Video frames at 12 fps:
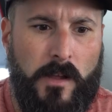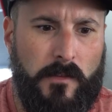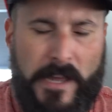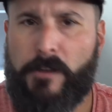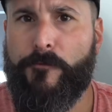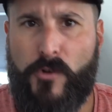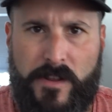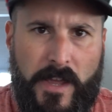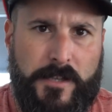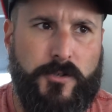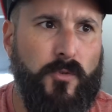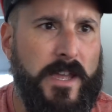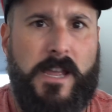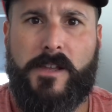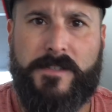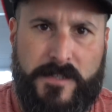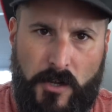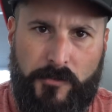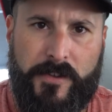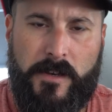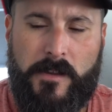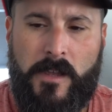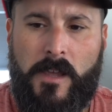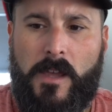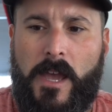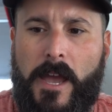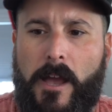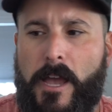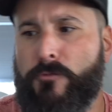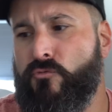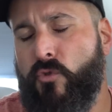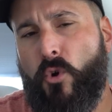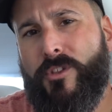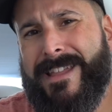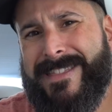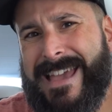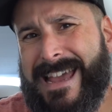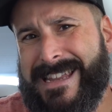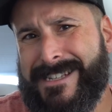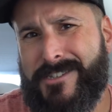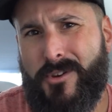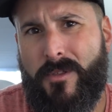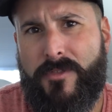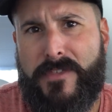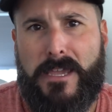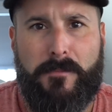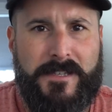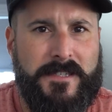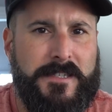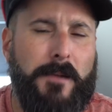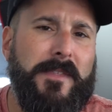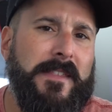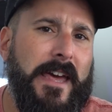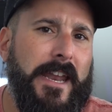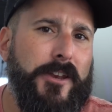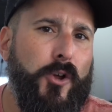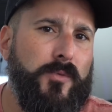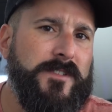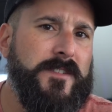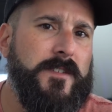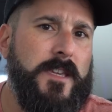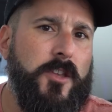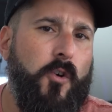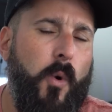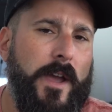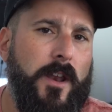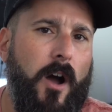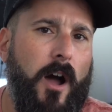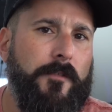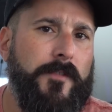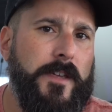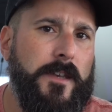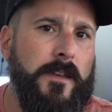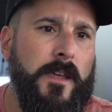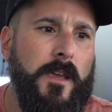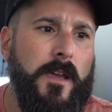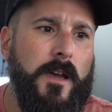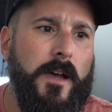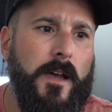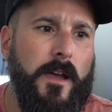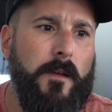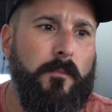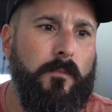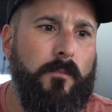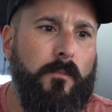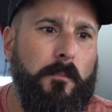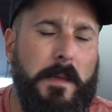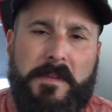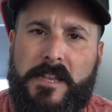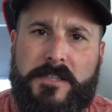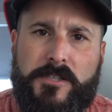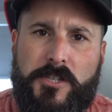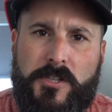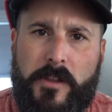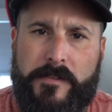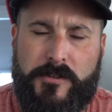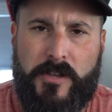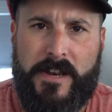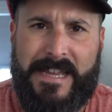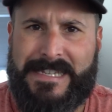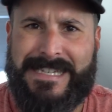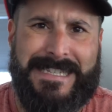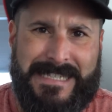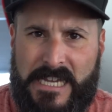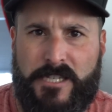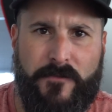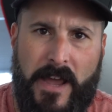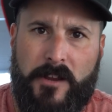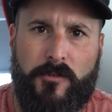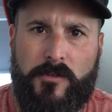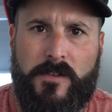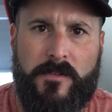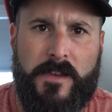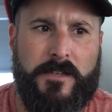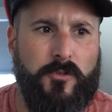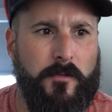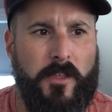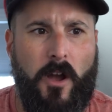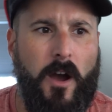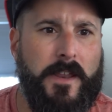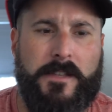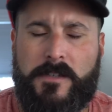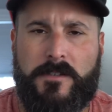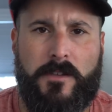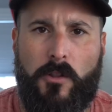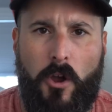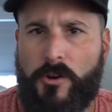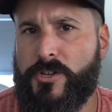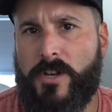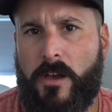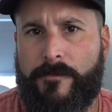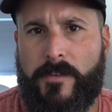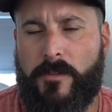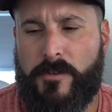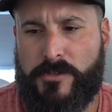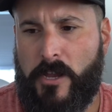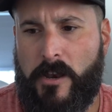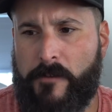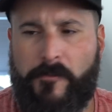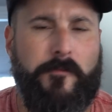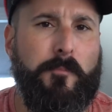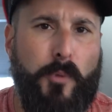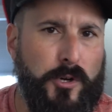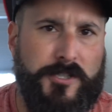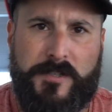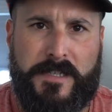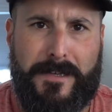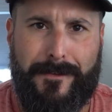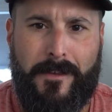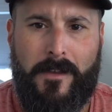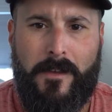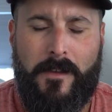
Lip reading: like a freelancer, like a consultant, and rolling that into your theme. This is something that I don't see quite often. Maybe it's just there's not a success factor to this, or the audience isn't large enough and there's not enough of purchasing